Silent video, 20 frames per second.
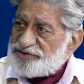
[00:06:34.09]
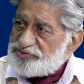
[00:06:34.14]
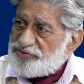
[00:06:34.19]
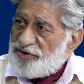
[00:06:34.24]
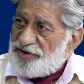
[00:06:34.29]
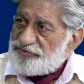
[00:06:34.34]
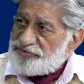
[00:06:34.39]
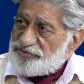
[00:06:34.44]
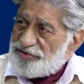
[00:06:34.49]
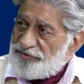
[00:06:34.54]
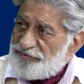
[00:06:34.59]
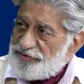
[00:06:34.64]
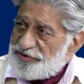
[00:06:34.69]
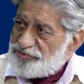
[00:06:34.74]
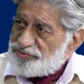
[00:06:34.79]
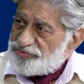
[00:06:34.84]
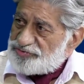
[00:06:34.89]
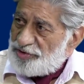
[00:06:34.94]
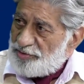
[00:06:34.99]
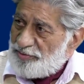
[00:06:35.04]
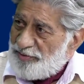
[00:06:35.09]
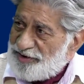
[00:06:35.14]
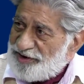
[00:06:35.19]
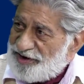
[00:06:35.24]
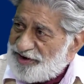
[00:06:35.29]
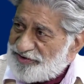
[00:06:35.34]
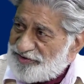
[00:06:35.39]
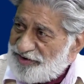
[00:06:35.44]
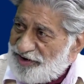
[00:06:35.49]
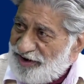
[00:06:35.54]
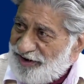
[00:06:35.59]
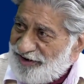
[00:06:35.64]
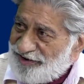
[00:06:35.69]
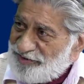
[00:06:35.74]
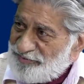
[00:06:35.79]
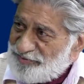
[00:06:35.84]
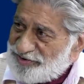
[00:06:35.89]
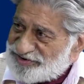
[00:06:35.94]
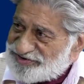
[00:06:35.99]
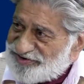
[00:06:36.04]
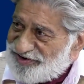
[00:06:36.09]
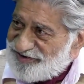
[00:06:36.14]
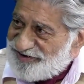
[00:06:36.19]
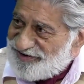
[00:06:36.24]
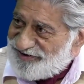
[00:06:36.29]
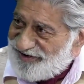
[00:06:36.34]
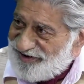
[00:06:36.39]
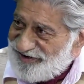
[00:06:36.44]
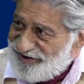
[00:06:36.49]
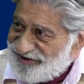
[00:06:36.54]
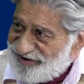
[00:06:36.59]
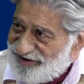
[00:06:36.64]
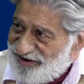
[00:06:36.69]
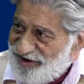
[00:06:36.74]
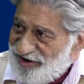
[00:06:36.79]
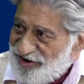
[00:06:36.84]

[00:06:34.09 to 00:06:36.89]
you have to have individual bilateral agreements, right?